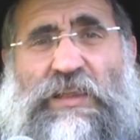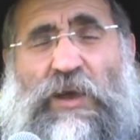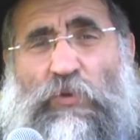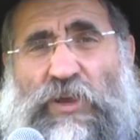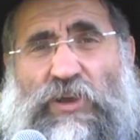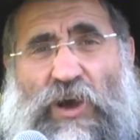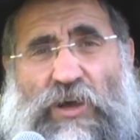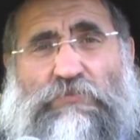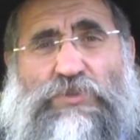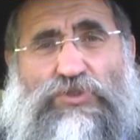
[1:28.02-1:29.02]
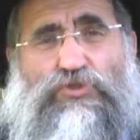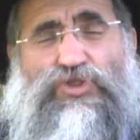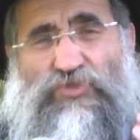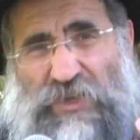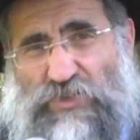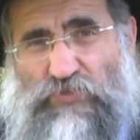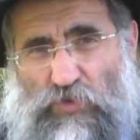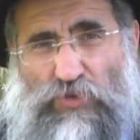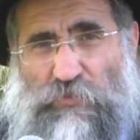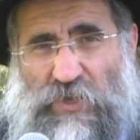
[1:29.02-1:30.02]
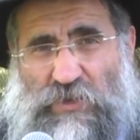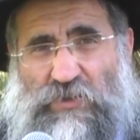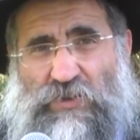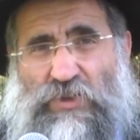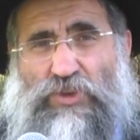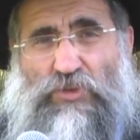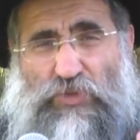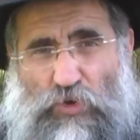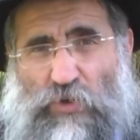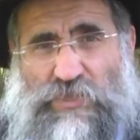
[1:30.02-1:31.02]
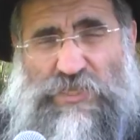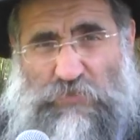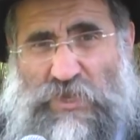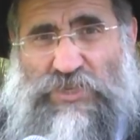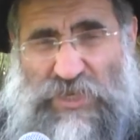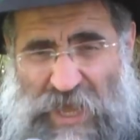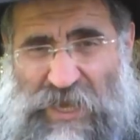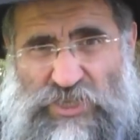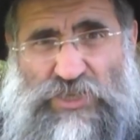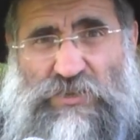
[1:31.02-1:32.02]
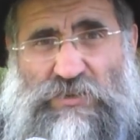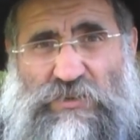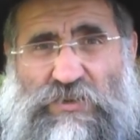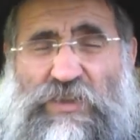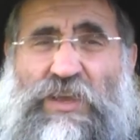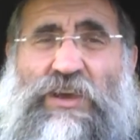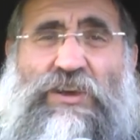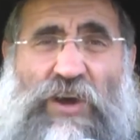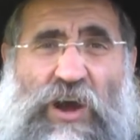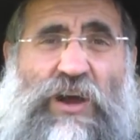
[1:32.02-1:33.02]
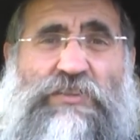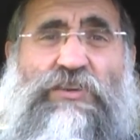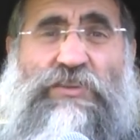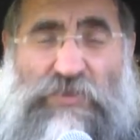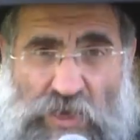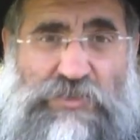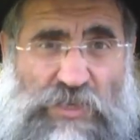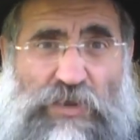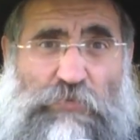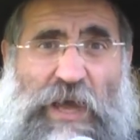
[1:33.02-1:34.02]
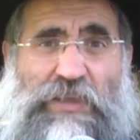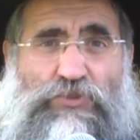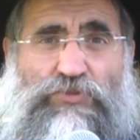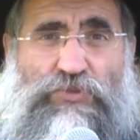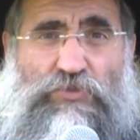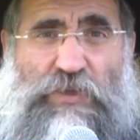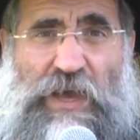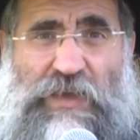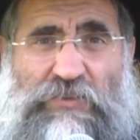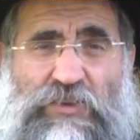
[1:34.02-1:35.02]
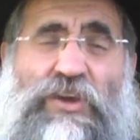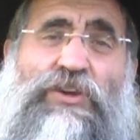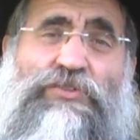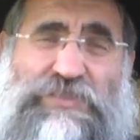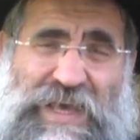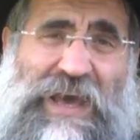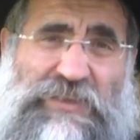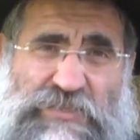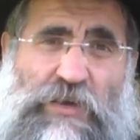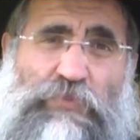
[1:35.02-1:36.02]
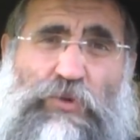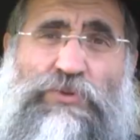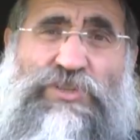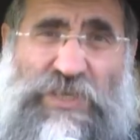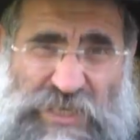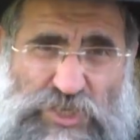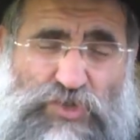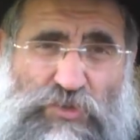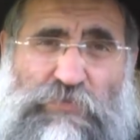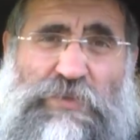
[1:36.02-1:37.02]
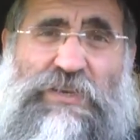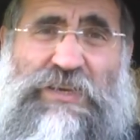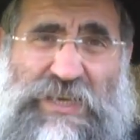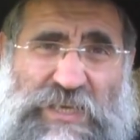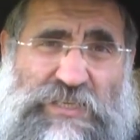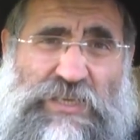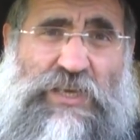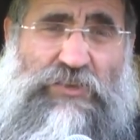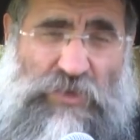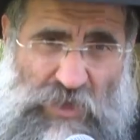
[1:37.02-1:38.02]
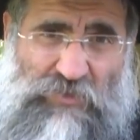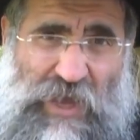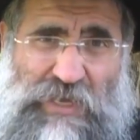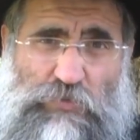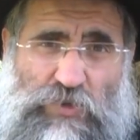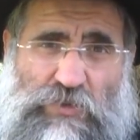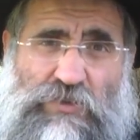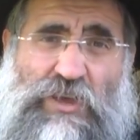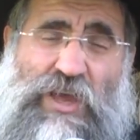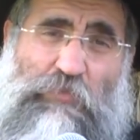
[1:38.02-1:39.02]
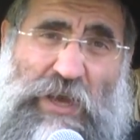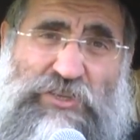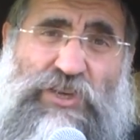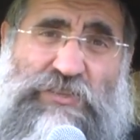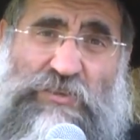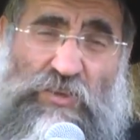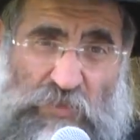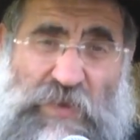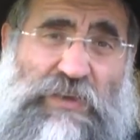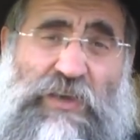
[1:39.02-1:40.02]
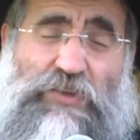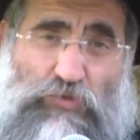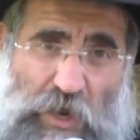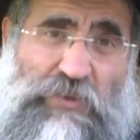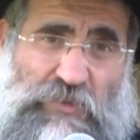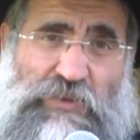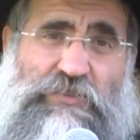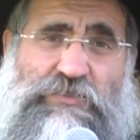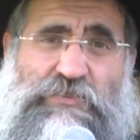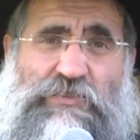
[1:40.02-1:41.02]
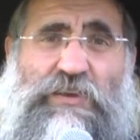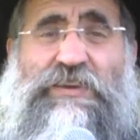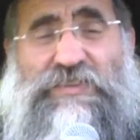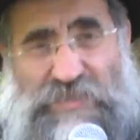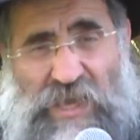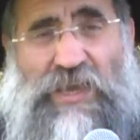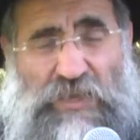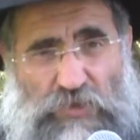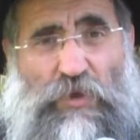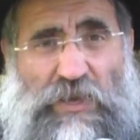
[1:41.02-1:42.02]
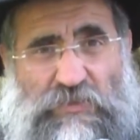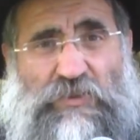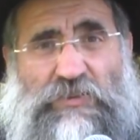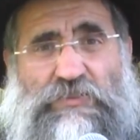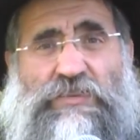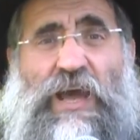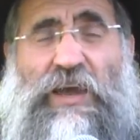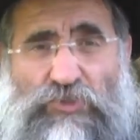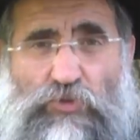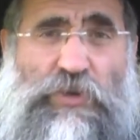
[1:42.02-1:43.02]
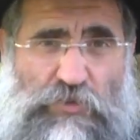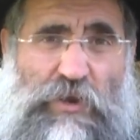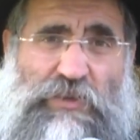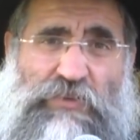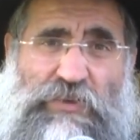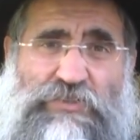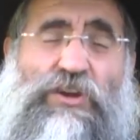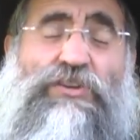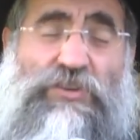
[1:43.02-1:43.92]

that when it comes to transforming your thoughts, speech, and action, God does command you to do that because that is something which is extremely easy, attainable by just thinking the right things, saying the right things, and doing the right things.